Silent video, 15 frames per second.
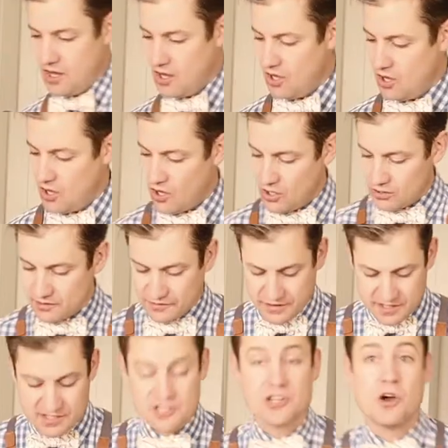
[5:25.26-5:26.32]
all of
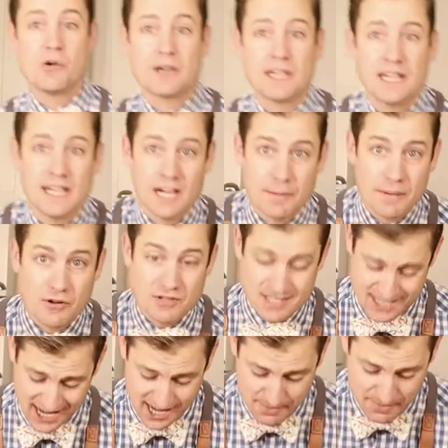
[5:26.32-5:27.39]
this gnocchi in about
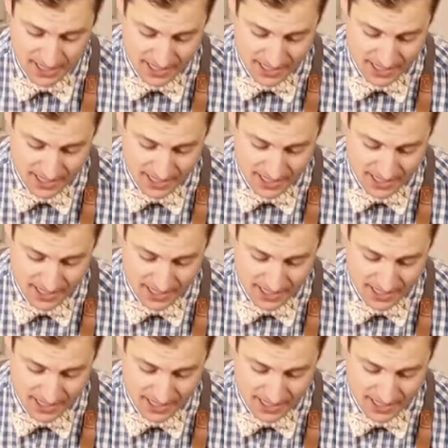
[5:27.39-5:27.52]
10